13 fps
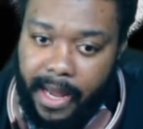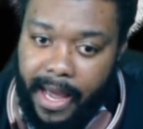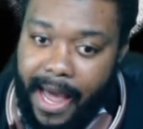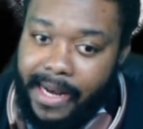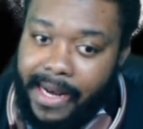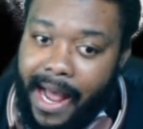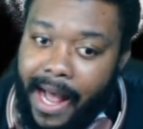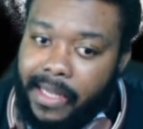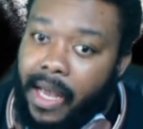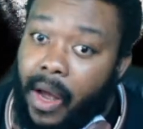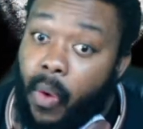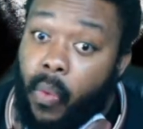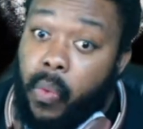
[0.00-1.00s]
and
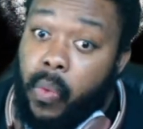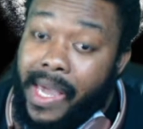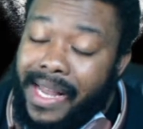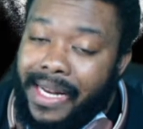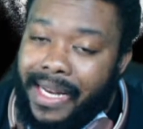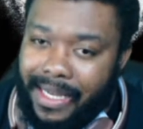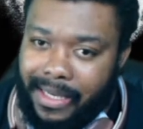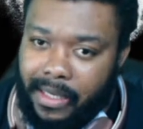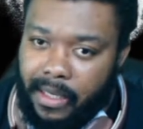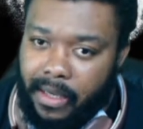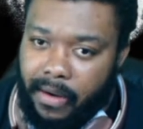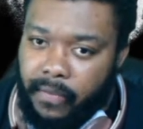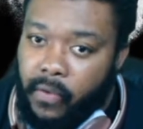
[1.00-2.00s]
that's a
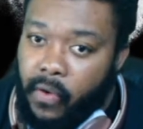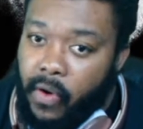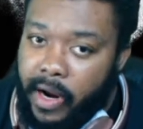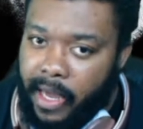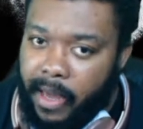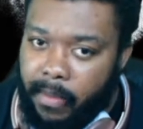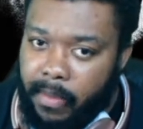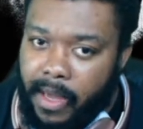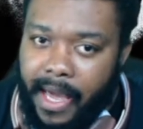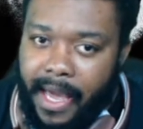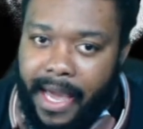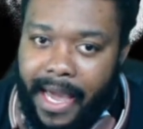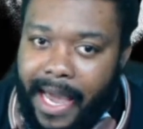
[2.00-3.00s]
weakness for him.
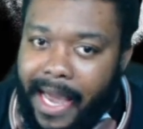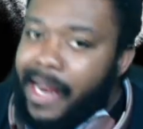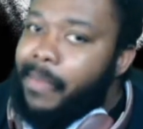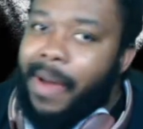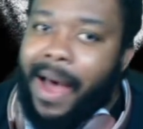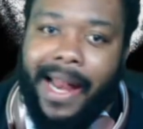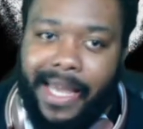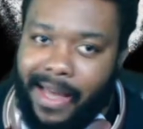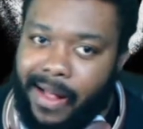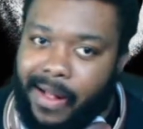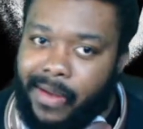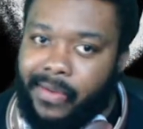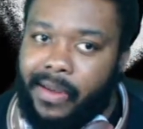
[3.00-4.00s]
Anybody
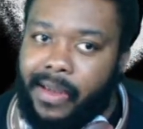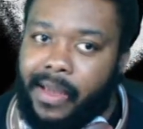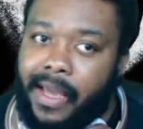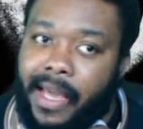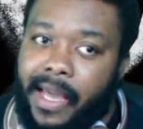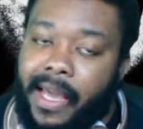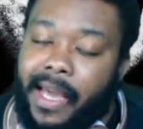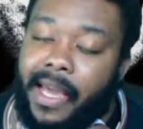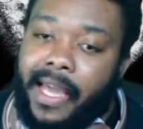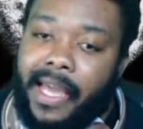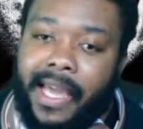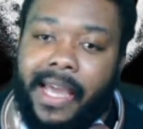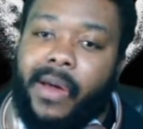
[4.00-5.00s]
else,
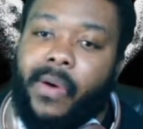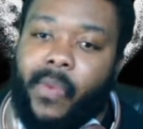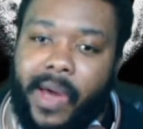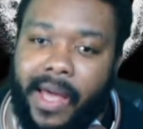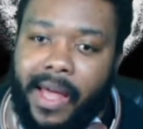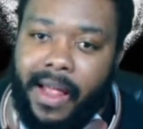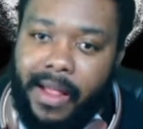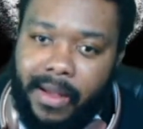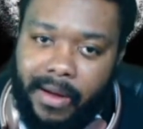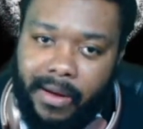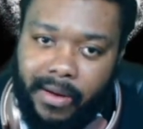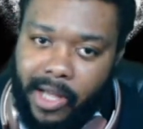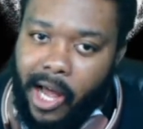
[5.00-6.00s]
he will
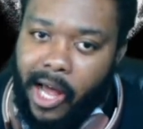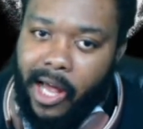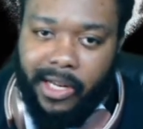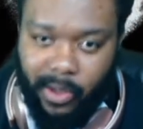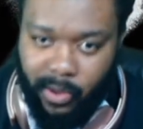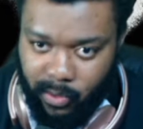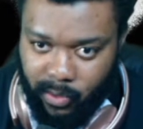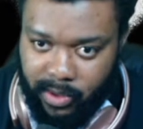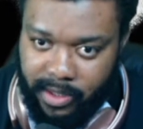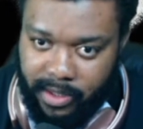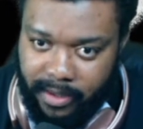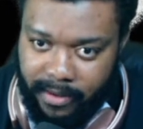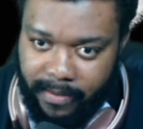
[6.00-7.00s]
cut
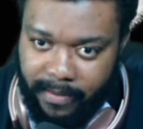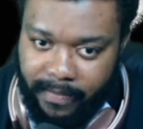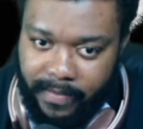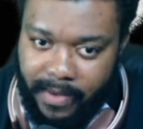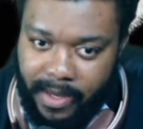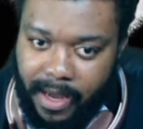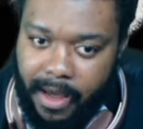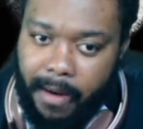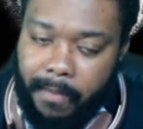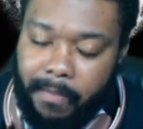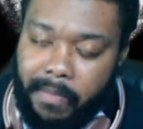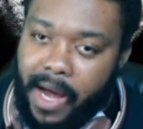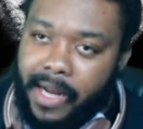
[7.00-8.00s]
loose,
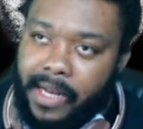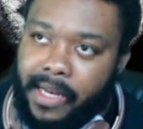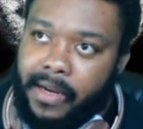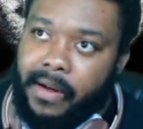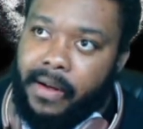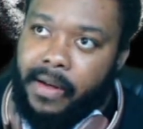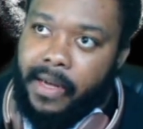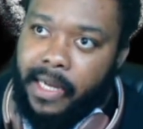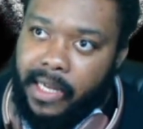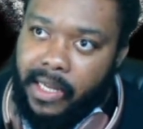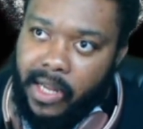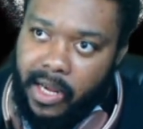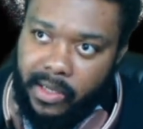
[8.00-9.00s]
but
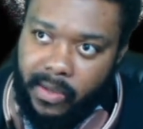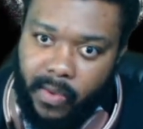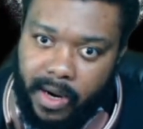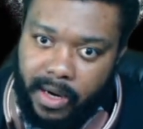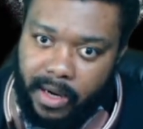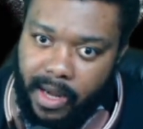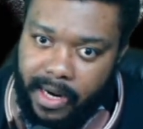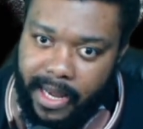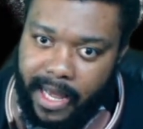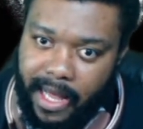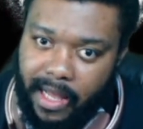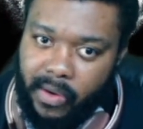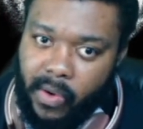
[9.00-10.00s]
he doesn't want to cut
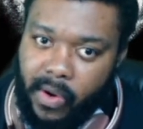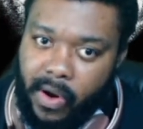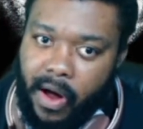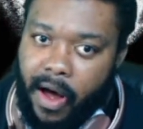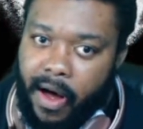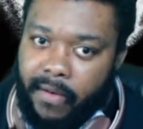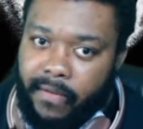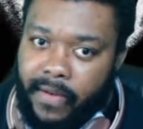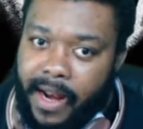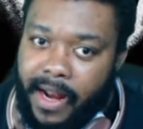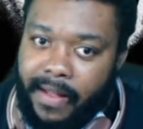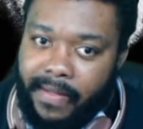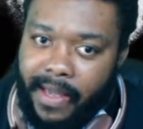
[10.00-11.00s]
Eleanor off,
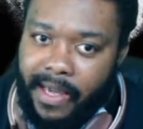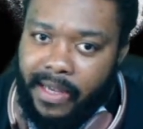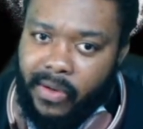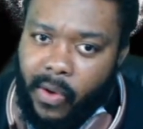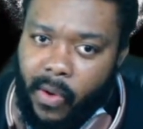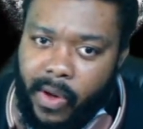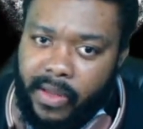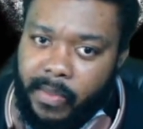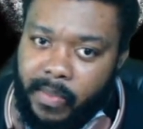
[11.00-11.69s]
and I think it's going to